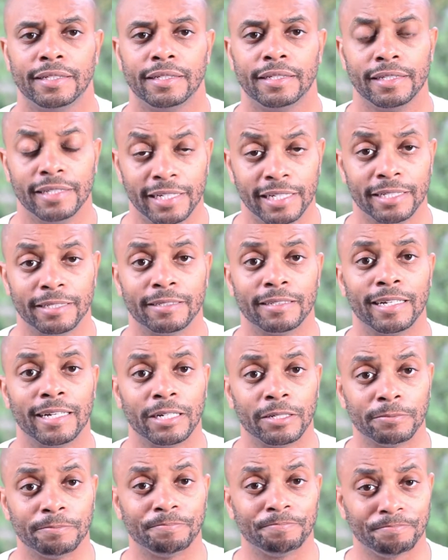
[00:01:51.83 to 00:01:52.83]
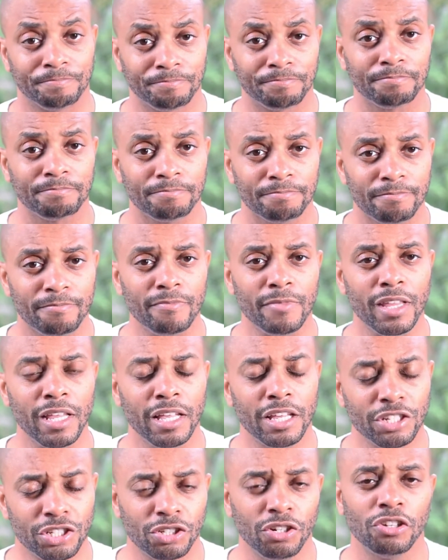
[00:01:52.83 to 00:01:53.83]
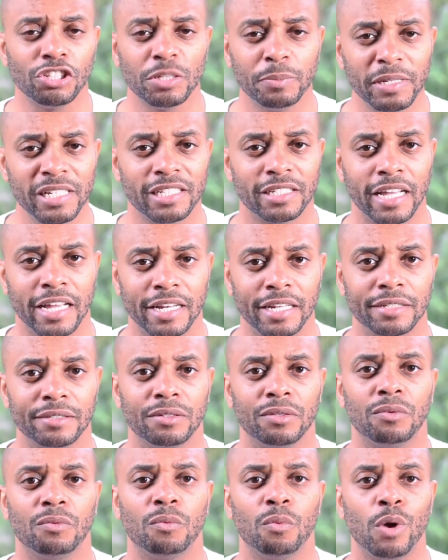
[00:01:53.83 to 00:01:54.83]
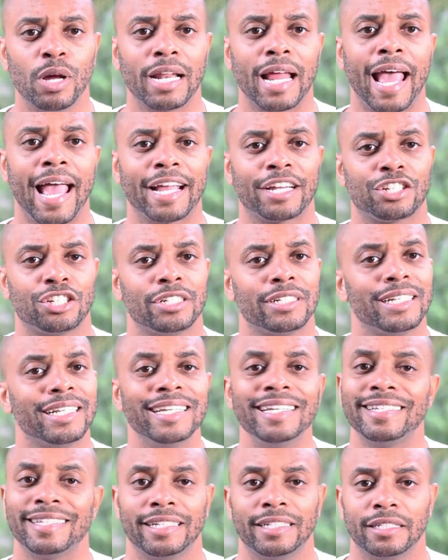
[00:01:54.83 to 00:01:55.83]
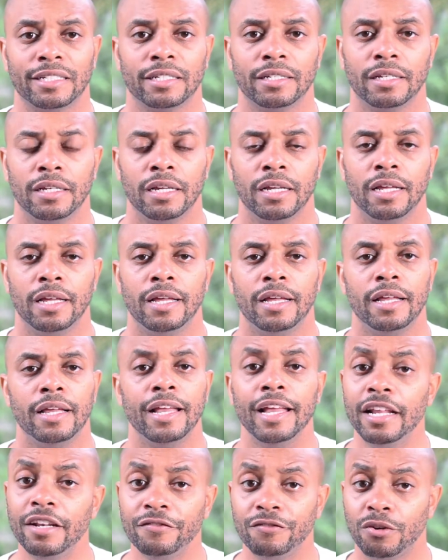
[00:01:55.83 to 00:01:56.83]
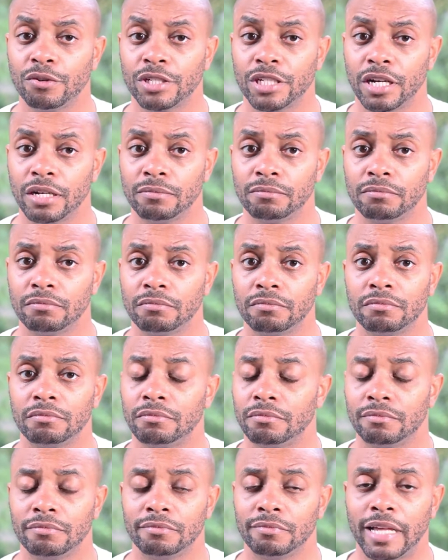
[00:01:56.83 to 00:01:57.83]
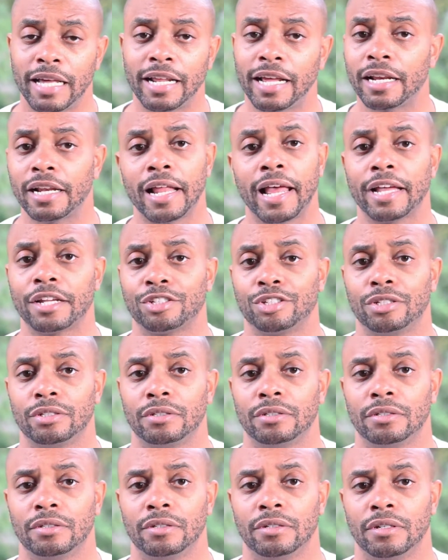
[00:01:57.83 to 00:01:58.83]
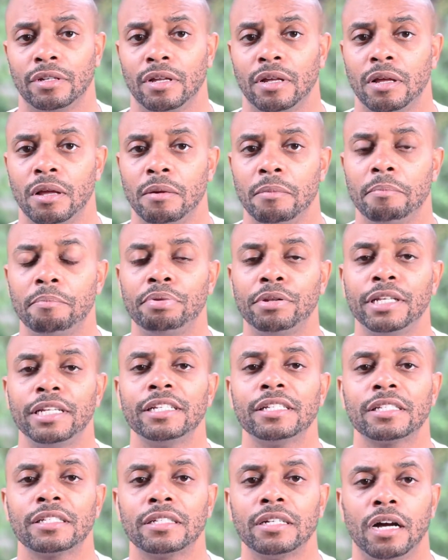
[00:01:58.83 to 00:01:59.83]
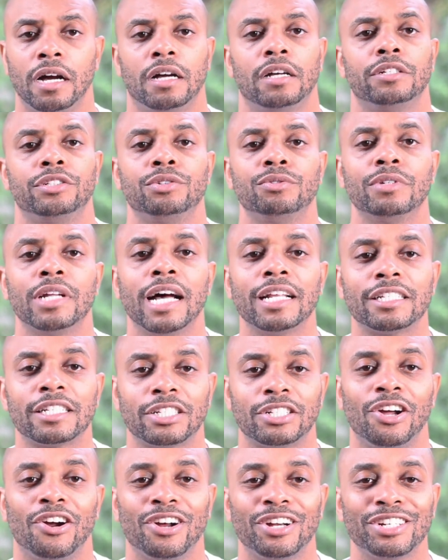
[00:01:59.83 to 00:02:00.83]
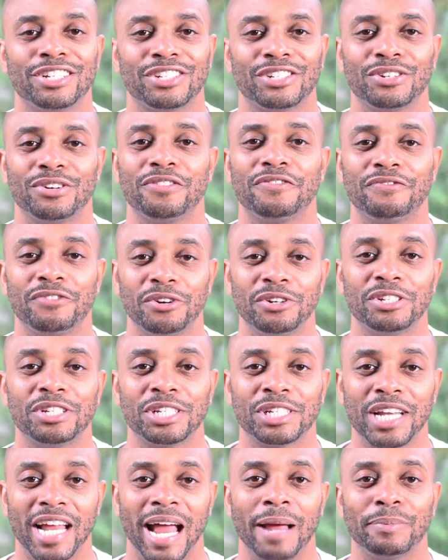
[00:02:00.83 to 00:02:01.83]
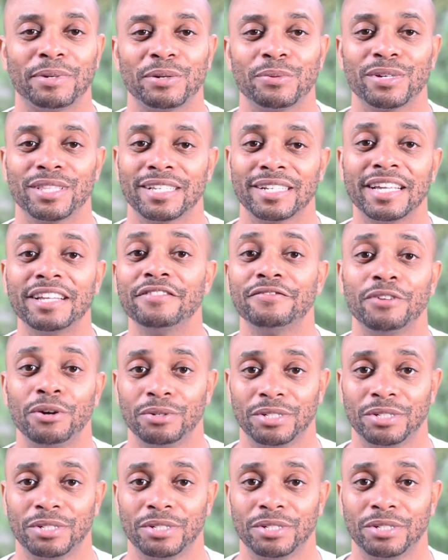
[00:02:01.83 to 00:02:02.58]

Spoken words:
It should also be stated what action isn't. Info dump, that ain't an action. Please God, do not start your first chapter with an info